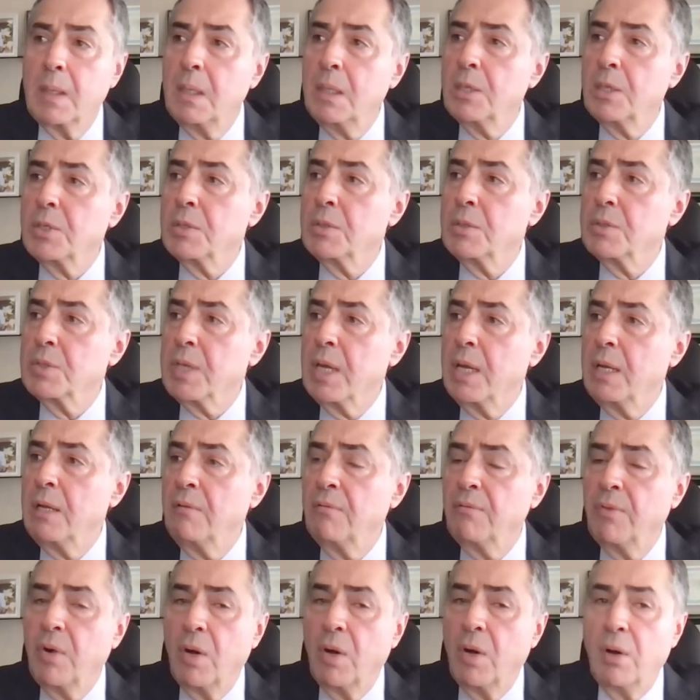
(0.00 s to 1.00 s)
issues that
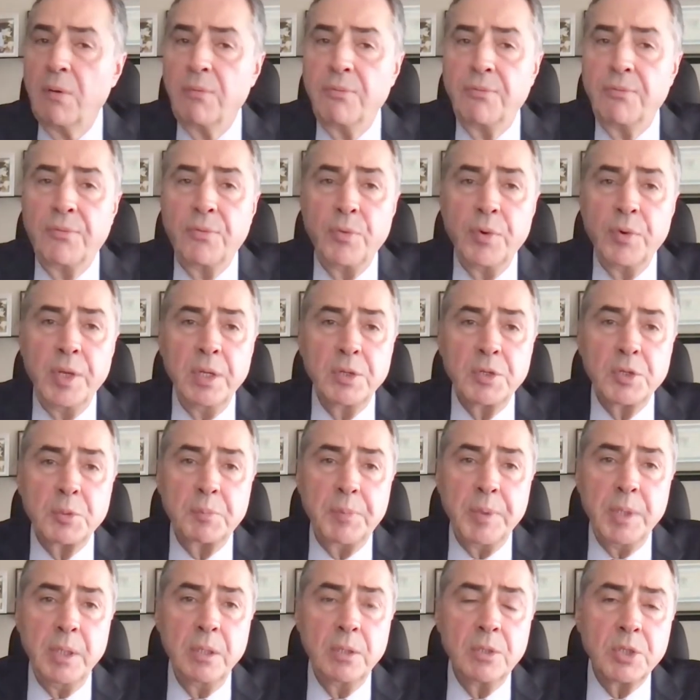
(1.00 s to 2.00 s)
involve free
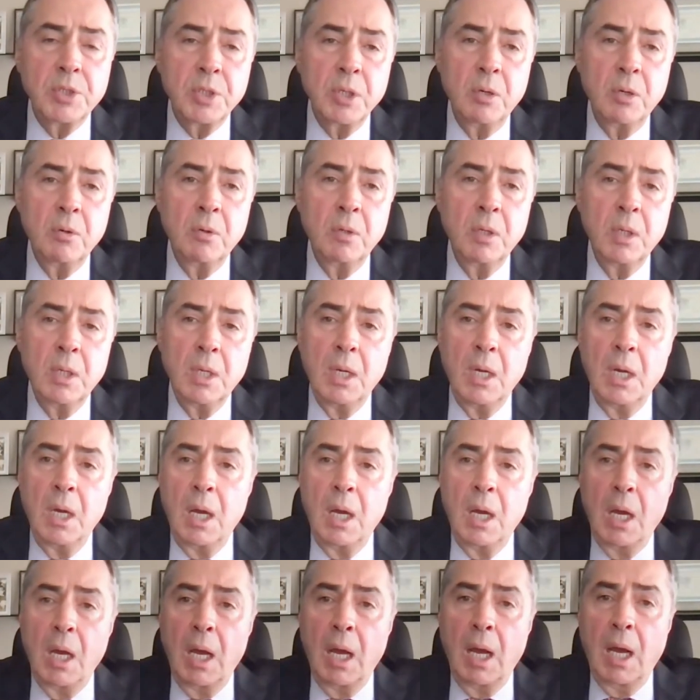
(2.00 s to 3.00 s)
speech. So
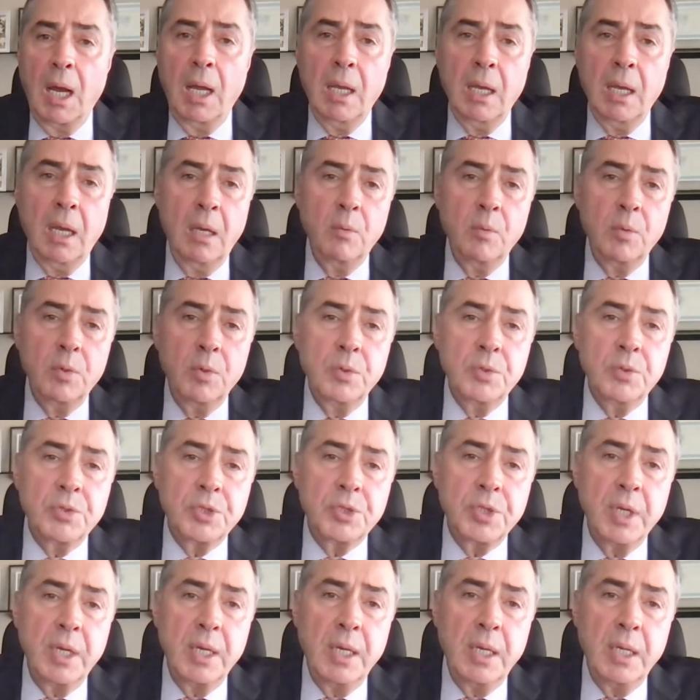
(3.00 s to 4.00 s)
I would
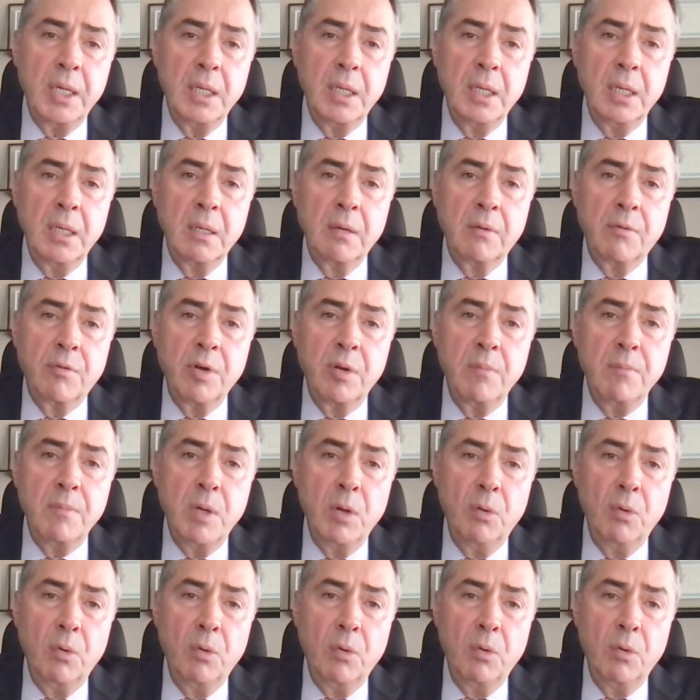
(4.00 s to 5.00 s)
say
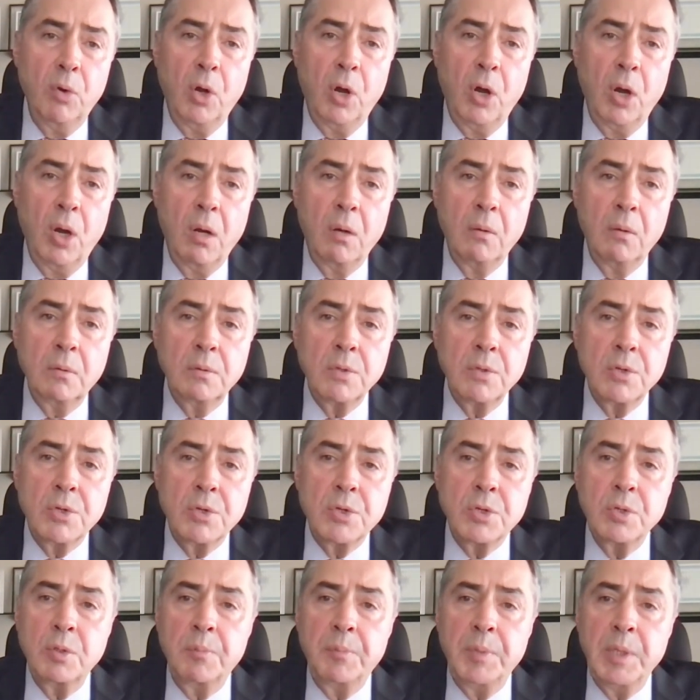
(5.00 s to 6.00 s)
criminal law
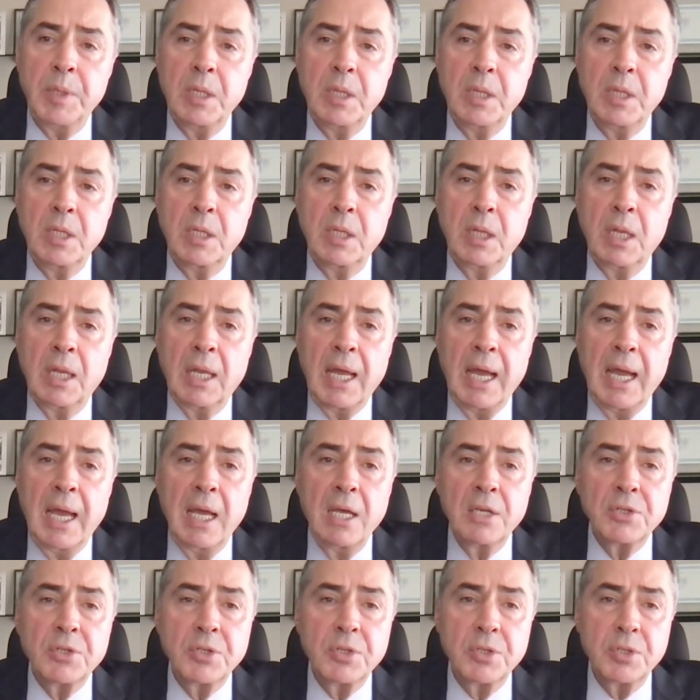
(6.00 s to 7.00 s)
should be the
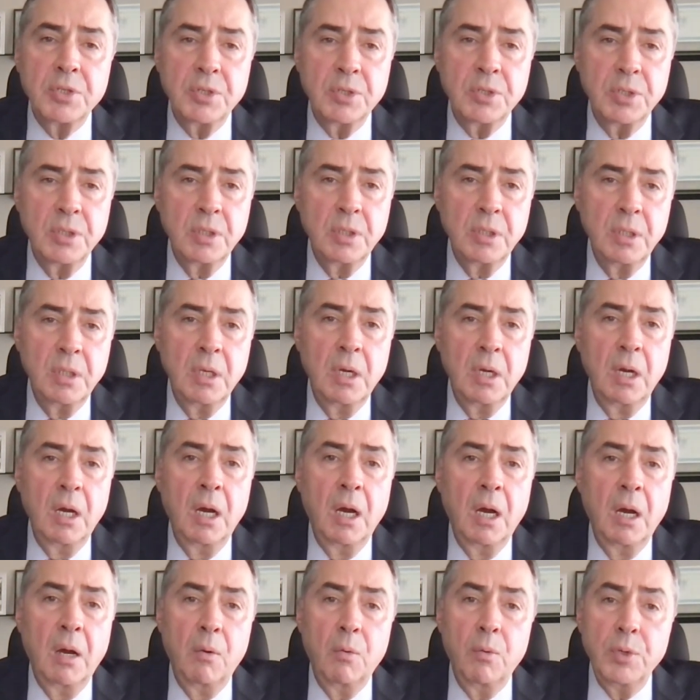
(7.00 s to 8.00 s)
last
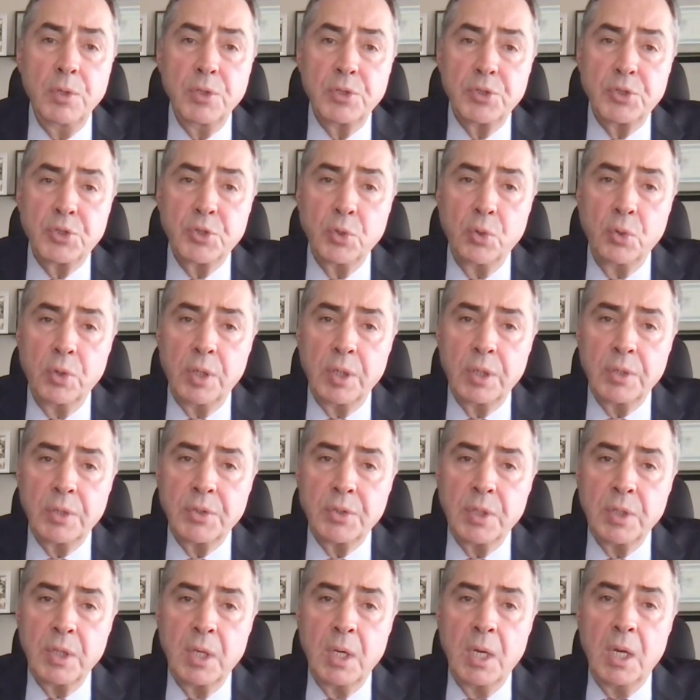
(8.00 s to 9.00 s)

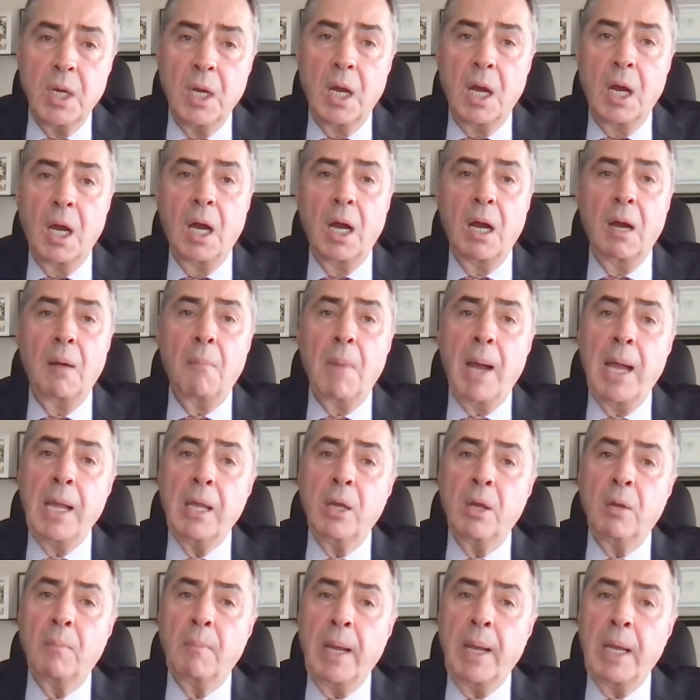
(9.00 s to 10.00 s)
resort.
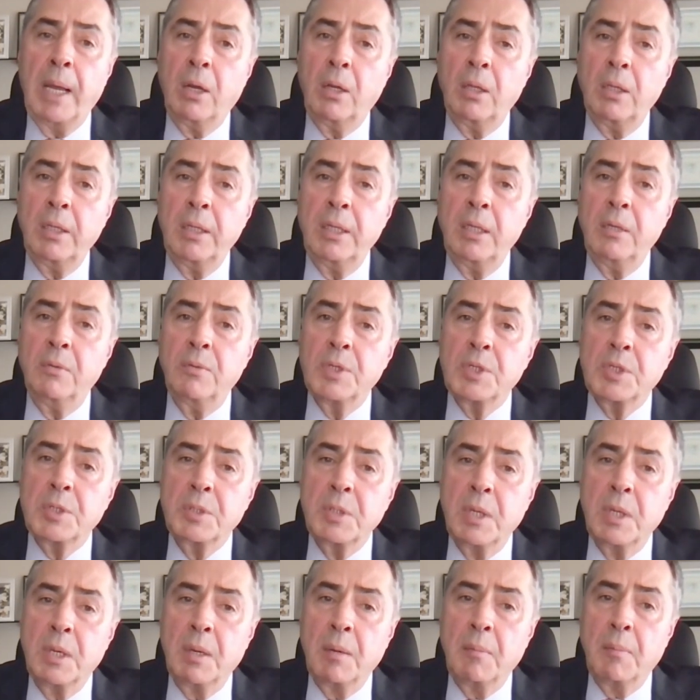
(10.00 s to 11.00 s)
My colleague
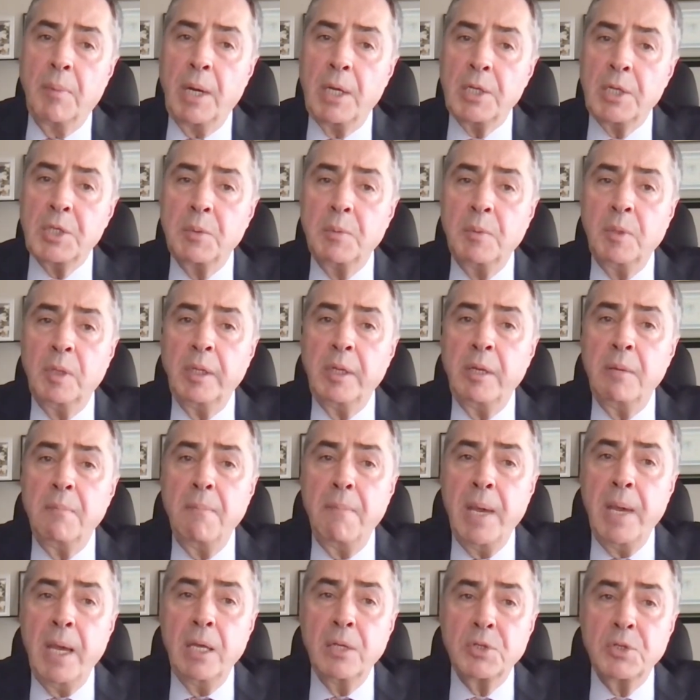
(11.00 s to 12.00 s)
was possibly
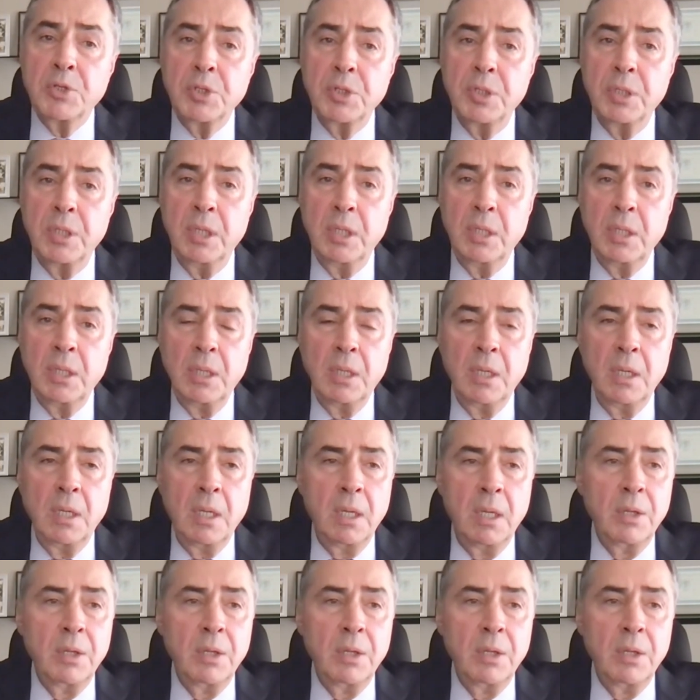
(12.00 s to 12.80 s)
mentioning